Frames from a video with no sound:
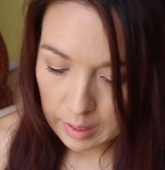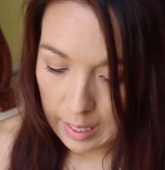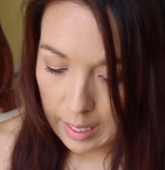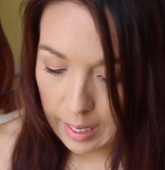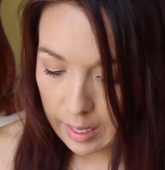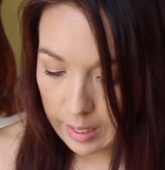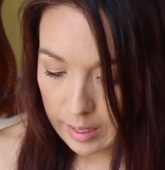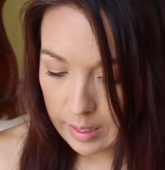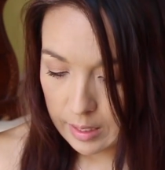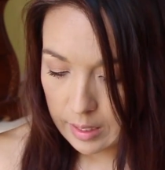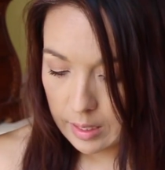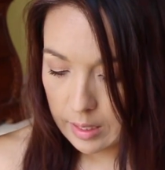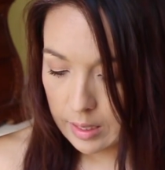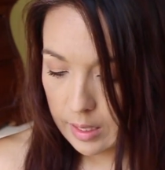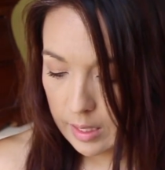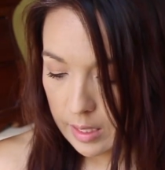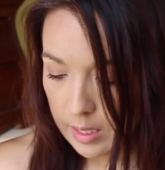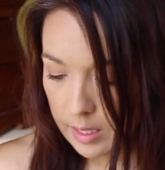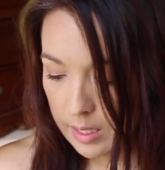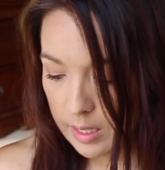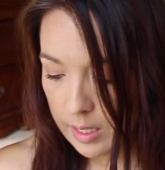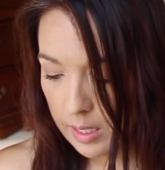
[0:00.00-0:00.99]
And
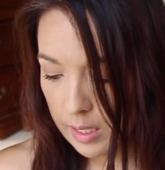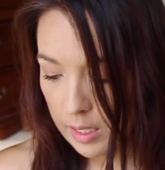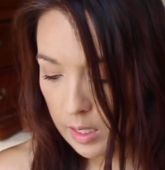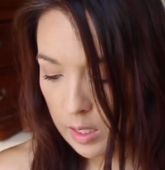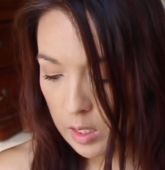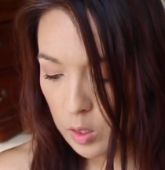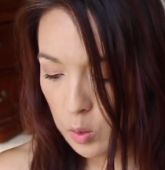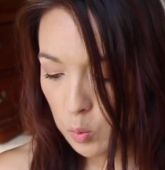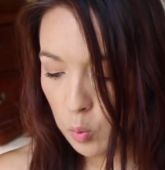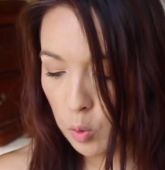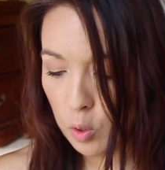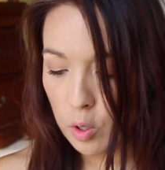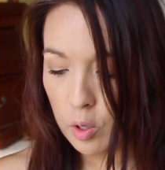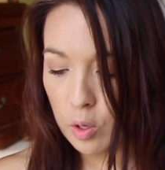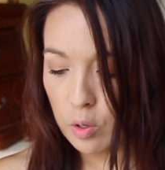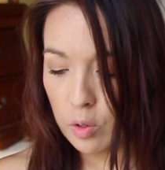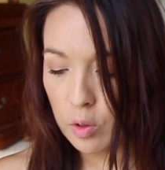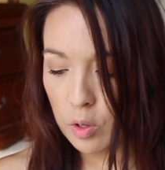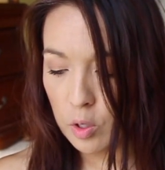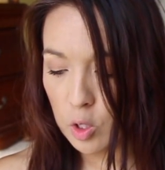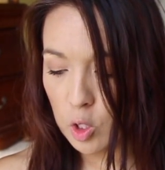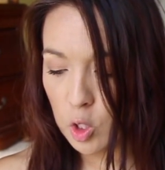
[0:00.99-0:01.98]
this is
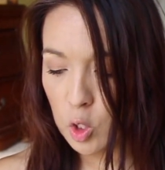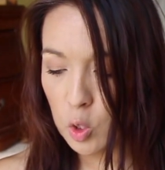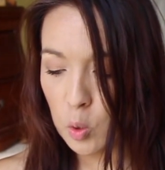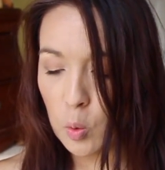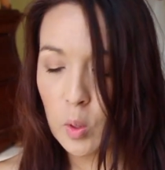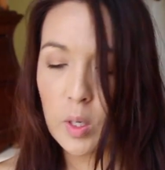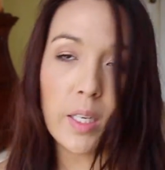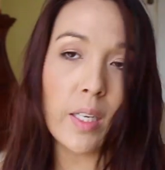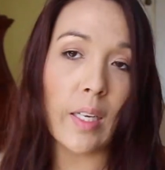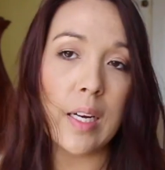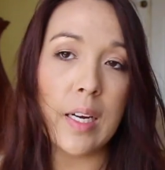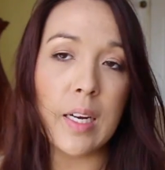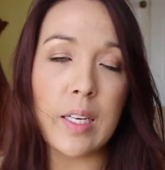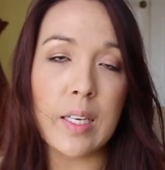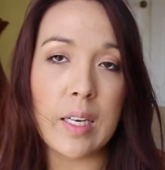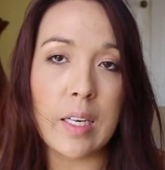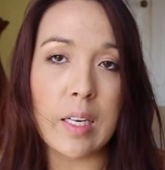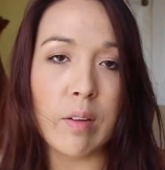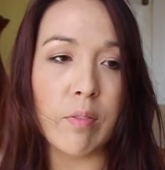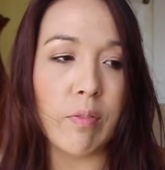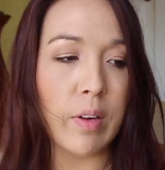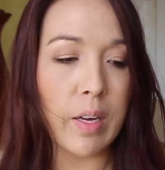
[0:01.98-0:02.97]
worth twenty-nine
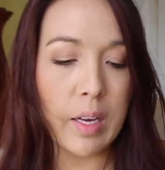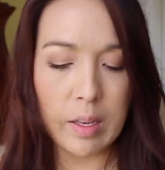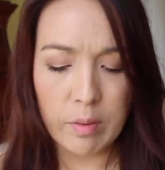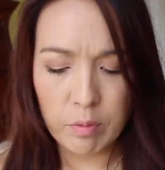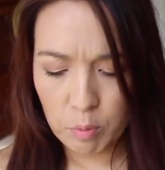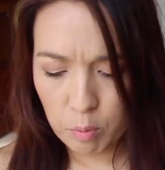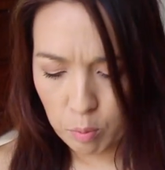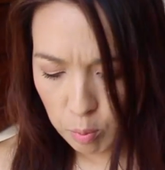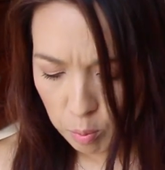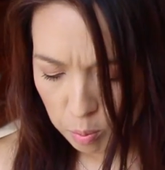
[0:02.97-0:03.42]
ninety-five.